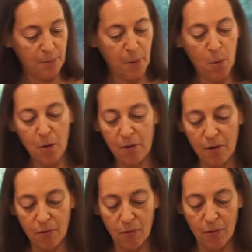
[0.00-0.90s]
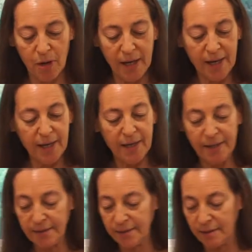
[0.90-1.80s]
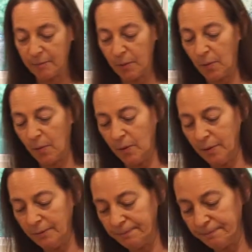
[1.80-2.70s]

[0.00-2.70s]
to pour it right into the bowl.